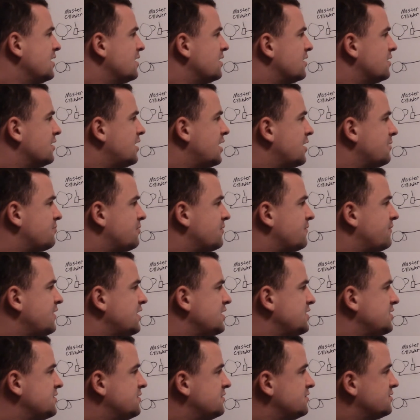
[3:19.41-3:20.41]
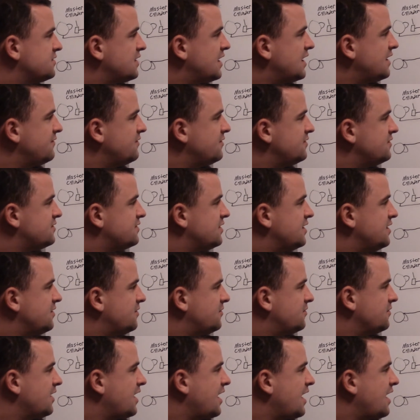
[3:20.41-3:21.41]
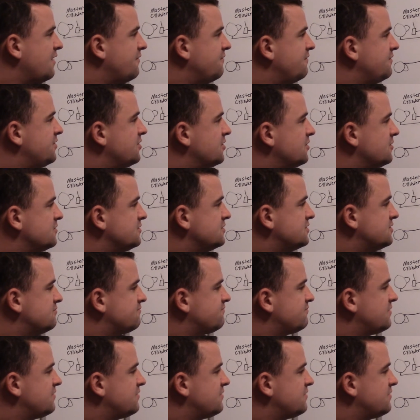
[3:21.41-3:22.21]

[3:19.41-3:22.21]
A lot of professional drivers, they don't have those.